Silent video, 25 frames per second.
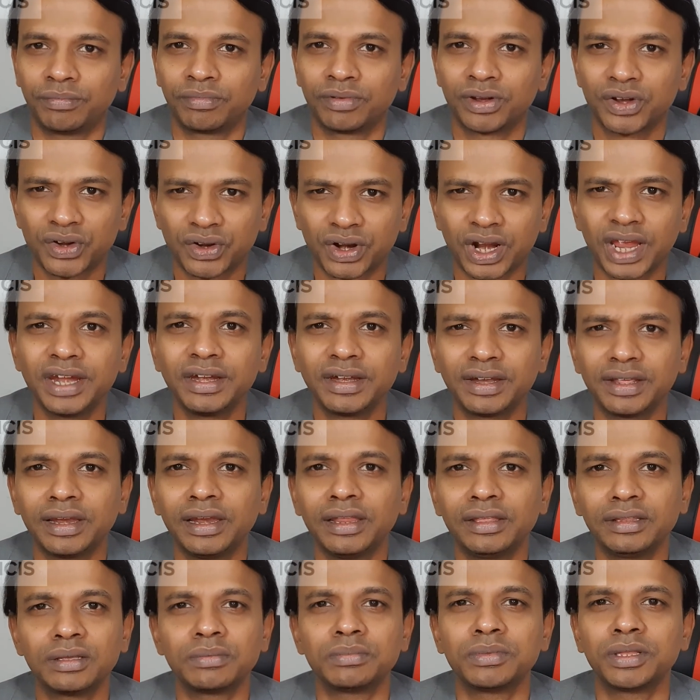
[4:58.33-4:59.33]
Try
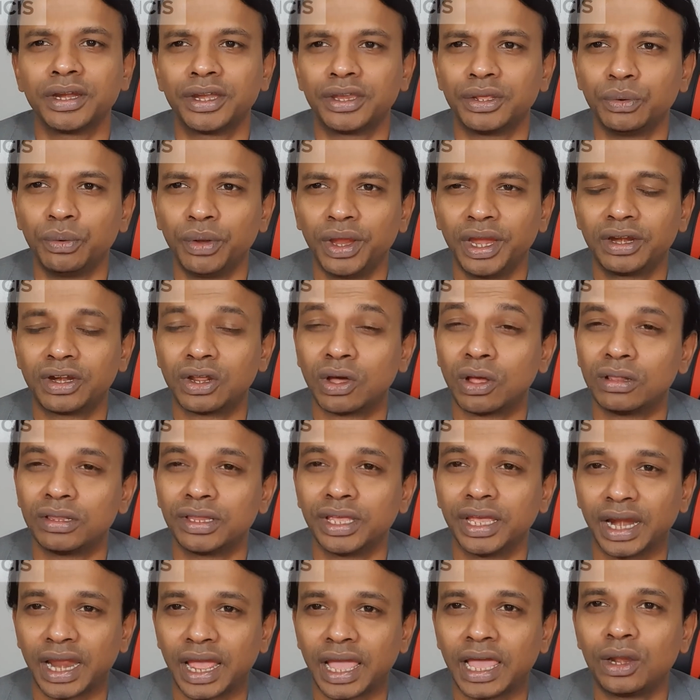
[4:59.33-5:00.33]
telling them that you ate all
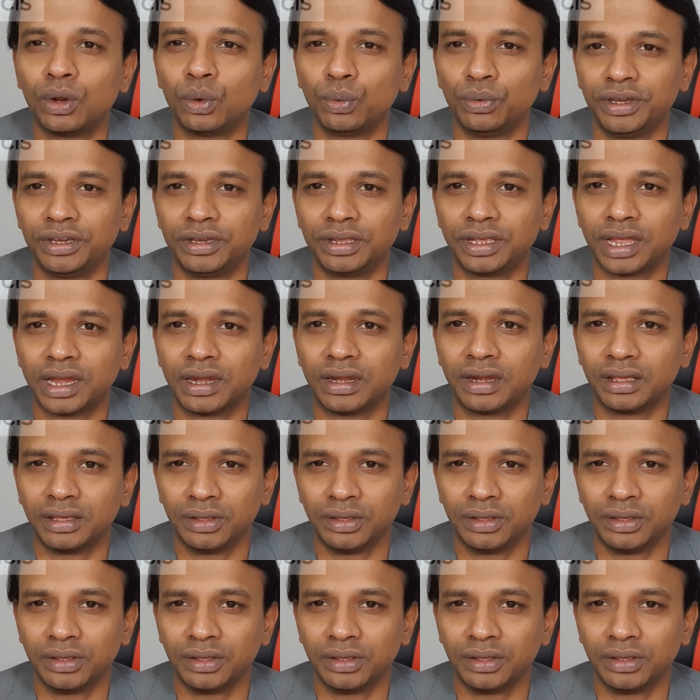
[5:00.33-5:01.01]
their Halloween candy.